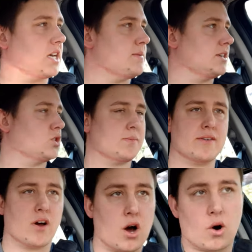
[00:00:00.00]
coming to a bit
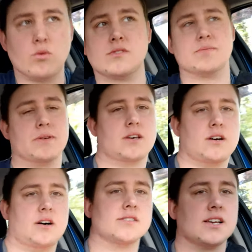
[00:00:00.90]
of a halt
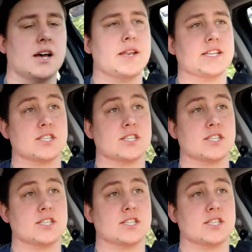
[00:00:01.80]
because I need